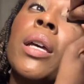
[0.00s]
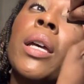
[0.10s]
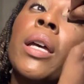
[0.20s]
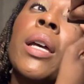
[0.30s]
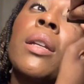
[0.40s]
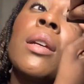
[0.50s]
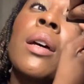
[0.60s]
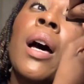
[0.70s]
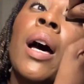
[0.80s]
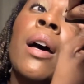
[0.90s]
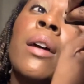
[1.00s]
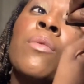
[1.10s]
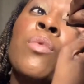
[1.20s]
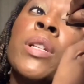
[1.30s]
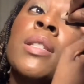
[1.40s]
And I
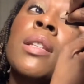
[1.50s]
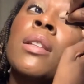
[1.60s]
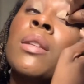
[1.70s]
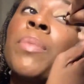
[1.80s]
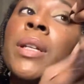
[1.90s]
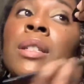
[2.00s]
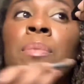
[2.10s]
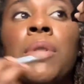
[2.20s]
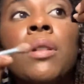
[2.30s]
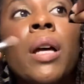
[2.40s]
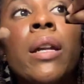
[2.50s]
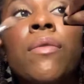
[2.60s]
recently picked up a lot